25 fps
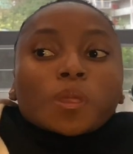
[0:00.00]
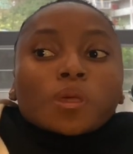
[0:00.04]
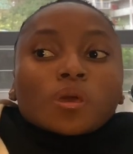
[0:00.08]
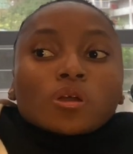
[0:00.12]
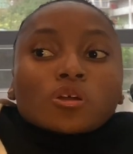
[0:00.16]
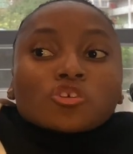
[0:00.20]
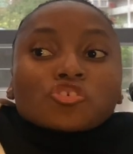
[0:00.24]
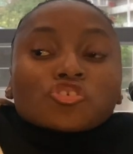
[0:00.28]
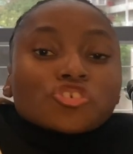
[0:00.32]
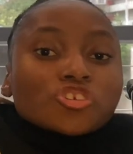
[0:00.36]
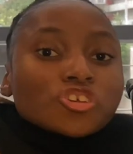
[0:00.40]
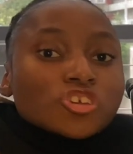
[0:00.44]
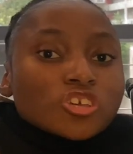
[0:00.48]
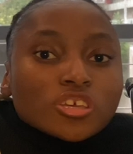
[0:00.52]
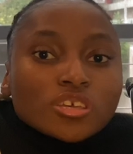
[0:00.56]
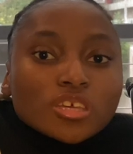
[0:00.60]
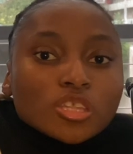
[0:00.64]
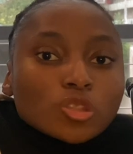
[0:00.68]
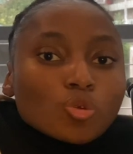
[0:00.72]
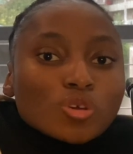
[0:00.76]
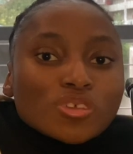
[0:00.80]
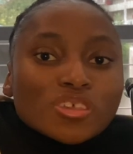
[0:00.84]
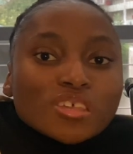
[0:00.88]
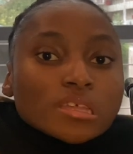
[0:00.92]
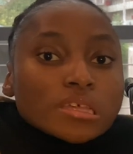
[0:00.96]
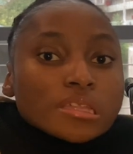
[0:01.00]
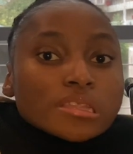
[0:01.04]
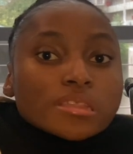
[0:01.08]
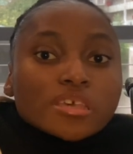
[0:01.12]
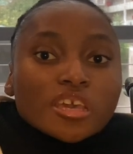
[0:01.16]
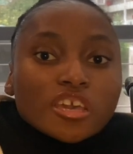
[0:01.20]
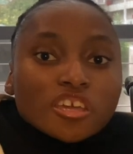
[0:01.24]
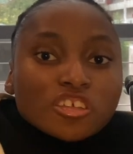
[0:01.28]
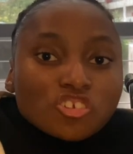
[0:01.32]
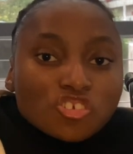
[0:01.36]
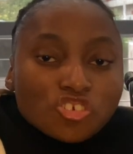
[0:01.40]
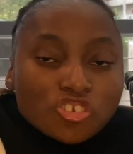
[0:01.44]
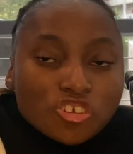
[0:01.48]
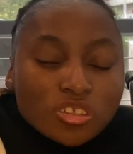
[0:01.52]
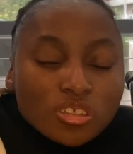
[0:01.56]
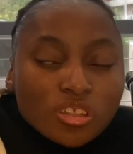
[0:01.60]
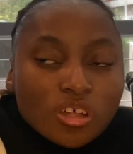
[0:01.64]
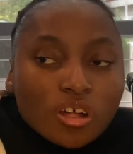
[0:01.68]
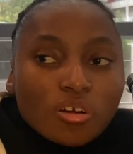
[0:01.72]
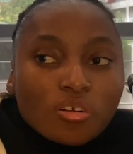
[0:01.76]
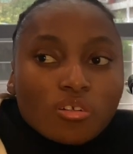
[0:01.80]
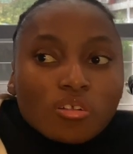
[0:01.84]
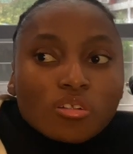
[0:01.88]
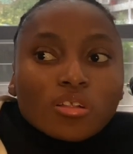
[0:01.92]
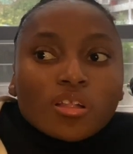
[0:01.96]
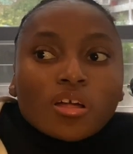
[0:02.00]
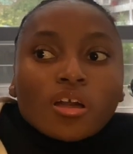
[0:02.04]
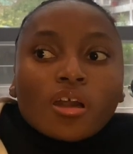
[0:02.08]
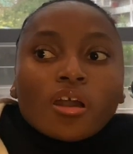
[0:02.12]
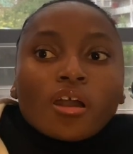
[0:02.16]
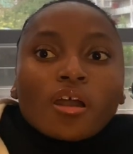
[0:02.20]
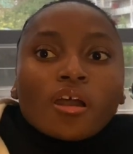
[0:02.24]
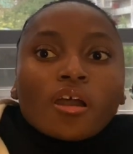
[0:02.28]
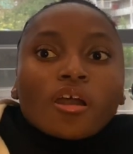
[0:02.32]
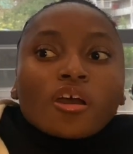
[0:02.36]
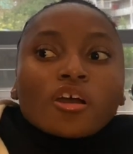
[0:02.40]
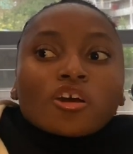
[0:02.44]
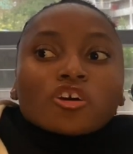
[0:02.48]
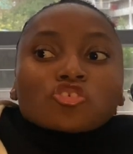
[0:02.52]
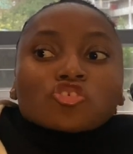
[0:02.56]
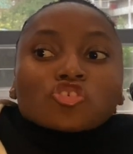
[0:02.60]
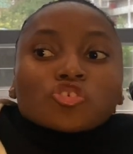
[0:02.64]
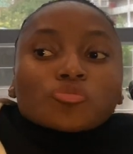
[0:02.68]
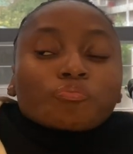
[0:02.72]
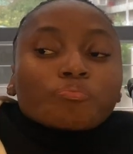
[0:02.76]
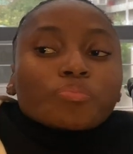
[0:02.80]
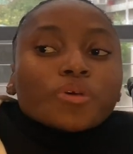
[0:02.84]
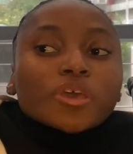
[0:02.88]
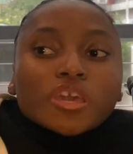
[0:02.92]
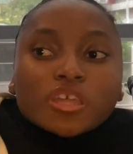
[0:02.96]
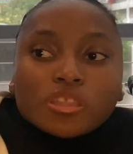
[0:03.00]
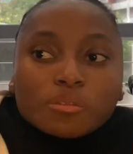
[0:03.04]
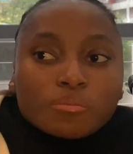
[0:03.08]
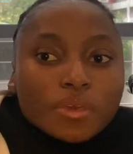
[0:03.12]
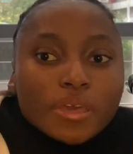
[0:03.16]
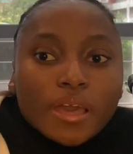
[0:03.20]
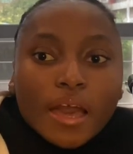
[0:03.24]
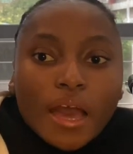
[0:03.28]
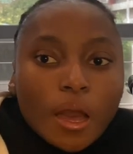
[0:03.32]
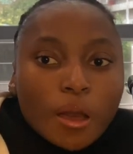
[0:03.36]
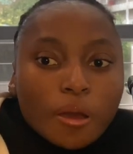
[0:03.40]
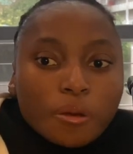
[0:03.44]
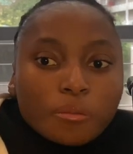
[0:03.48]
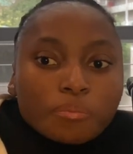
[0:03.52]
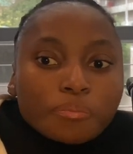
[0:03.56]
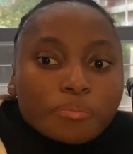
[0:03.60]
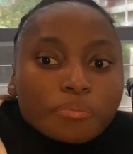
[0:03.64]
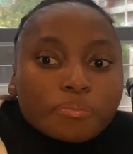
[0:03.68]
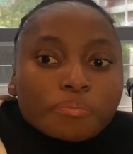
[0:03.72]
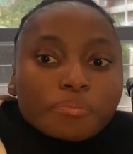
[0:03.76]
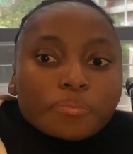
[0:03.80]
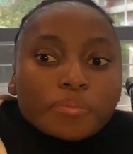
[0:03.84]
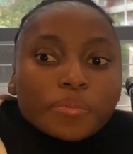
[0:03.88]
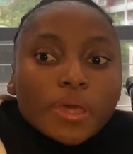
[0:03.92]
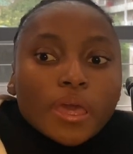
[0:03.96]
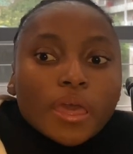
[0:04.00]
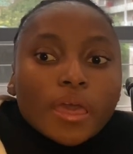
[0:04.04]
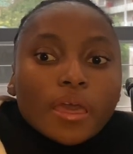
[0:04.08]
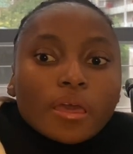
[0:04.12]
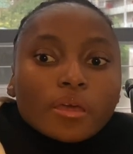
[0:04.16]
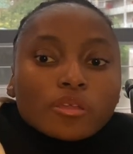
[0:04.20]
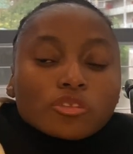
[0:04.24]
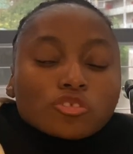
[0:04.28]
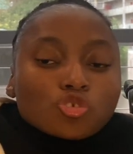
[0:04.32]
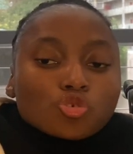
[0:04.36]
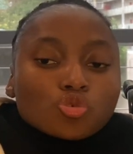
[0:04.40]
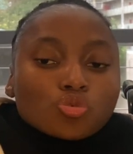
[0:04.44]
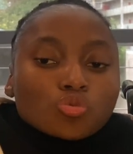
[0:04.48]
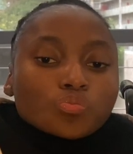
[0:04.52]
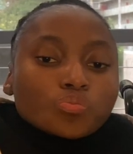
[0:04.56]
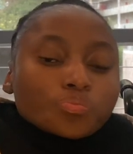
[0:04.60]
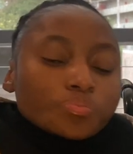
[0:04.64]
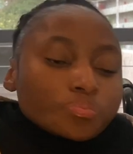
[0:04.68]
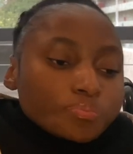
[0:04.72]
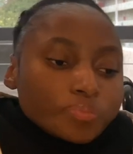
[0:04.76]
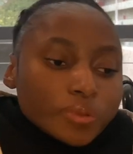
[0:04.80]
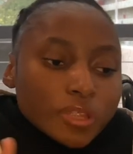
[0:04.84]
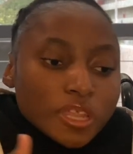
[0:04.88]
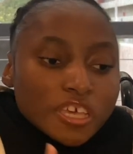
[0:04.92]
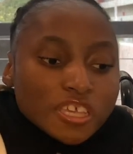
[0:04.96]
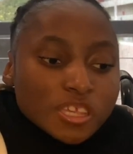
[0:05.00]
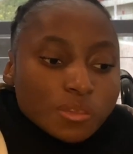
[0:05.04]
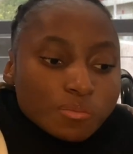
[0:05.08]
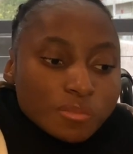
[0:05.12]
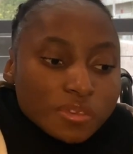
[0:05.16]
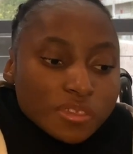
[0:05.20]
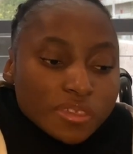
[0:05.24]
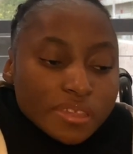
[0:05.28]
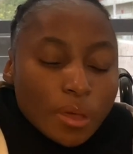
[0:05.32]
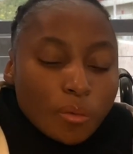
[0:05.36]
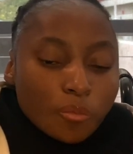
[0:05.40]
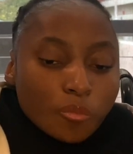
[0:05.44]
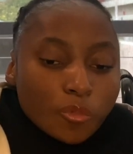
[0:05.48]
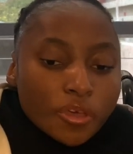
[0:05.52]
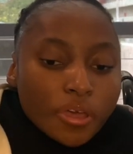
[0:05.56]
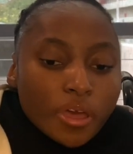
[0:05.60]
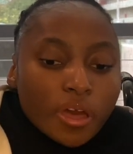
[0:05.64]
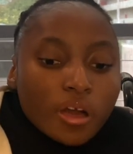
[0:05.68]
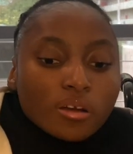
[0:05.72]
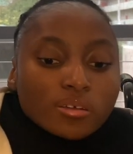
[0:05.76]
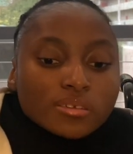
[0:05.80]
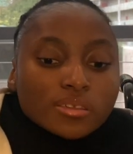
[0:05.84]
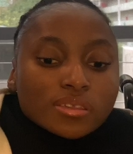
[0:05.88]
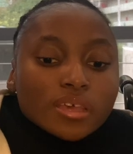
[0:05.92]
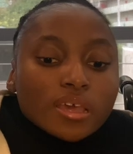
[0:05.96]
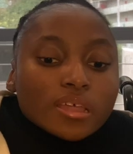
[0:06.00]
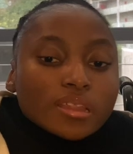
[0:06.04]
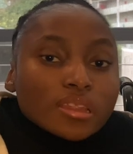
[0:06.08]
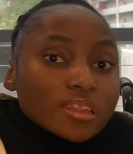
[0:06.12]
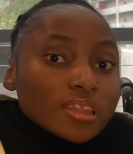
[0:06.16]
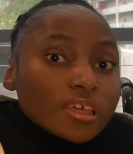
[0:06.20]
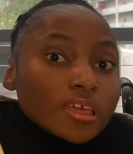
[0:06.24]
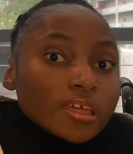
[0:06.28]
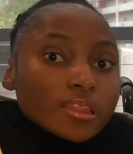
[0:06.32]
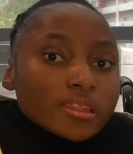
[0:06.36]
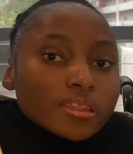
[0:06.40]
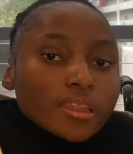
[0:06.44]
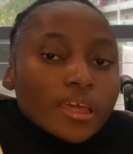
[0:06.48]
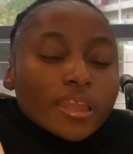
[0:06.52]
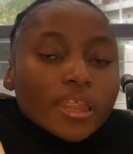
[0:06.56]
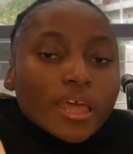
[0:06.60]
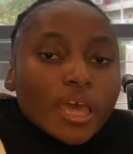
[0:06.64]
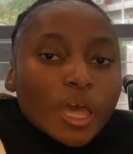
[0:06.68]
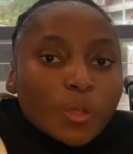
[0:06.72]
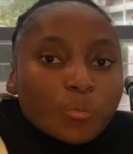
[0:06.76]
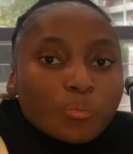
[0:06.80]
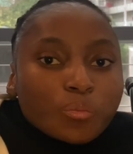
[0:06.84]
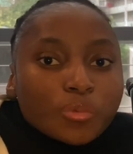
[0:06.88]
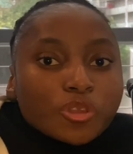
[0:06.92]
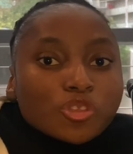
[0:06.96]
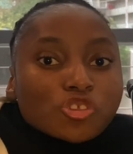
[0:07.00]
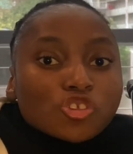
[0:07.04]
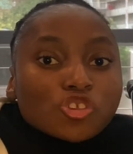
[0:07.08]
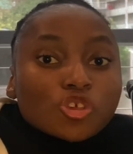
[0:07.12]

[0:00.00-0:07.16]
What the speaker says: It wasn't intentional. She picked me up to place me somewhere else, and then that happened.